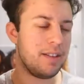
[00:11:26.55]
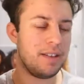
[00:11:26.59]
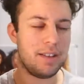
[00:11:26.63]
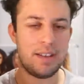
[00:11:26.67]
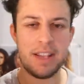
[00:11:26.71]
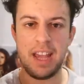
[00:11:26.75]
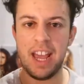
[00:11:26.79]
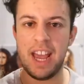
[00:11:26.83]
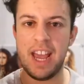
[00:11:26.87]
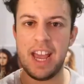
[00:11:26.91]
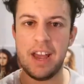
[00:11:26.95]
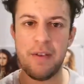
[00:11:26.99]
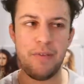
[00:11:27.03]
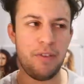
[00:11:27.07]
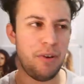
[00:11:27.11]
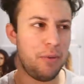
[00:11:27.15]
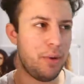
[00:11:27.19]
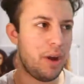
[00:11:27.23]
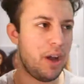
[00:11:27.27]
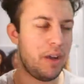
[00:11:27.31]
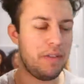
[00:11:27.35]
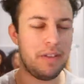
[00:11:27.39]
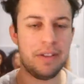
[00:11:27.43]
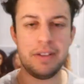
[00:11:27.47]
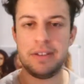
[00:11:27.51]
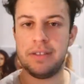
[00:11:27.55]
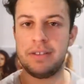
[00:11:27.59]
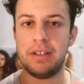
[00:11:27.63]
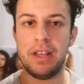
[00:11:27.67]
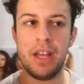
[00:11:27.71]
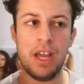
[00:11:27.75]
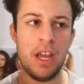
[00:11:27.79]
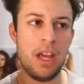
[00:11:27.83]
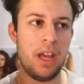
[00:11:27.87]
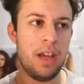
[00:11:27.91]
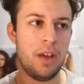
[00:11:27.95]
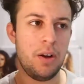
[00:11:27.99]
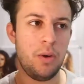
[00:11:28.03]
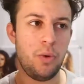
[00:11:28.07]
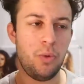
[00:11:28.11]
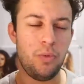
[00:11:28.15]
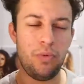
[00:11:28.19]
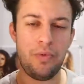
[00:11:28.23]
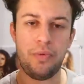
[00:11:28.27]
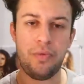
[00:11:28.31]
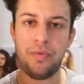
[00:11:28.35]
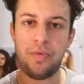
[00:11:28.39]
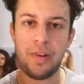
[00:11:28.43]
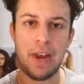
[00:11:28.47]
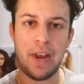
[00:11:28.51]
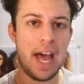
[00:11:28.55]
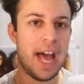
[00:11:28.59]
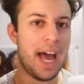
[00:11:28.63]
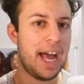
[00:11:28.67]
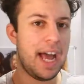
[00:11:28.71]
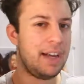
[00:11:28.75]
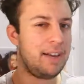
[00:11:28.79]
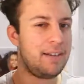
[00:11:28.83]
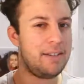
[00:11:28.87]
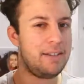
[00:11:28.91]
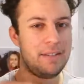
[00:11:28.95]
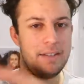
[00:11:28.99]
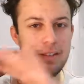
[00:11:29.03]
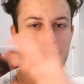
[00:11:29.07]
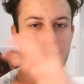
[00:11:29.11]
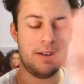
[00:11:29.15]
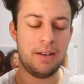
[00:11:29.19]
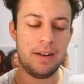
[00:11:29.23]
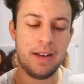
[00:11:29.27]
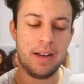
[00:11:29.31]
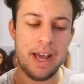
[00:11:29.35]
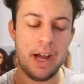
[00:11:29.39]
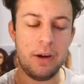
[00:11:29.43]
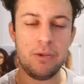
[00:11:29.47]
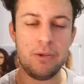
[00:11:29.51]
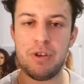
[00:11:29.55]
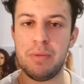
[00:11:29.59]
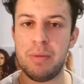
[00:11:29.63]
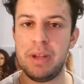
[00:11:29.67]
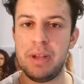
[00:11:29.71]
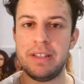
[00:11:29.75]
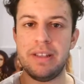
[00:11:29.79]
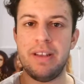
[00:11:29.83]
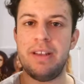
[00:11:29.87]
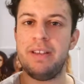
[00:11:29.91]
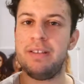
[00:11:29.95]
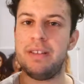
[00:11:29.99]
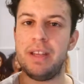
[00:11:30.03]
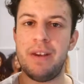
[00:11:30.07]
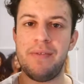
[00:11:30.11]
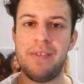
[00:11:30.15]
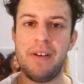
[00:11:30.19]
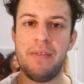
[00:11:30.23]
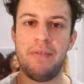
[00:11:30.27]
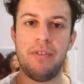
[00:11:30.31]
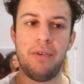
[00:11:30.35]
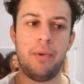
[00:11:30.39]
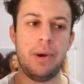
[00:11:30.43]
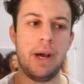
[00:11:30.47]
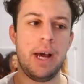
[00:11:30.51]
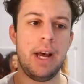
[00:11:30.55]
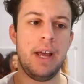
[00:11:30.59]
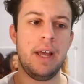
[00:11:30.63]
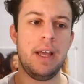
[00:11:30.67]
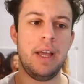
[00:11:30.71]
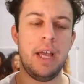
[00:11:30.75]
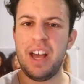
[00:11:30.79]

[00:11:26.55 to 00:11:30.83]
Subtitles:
There's gay everywhere. There's all flags and LGBT stuff everywhere.